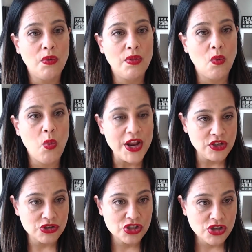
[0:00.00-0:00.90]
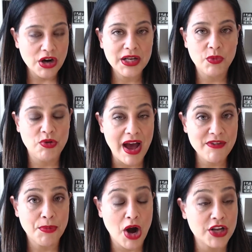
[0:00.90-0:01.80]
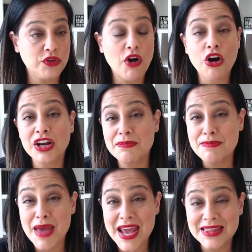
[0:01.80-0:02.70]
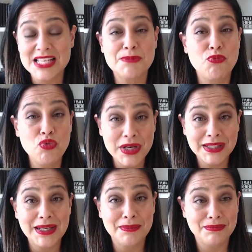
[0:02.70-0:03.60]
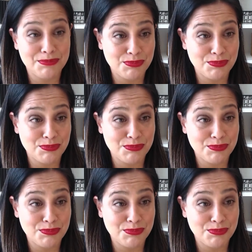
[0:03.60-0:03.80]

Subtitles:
when you have a product, you've already made this really,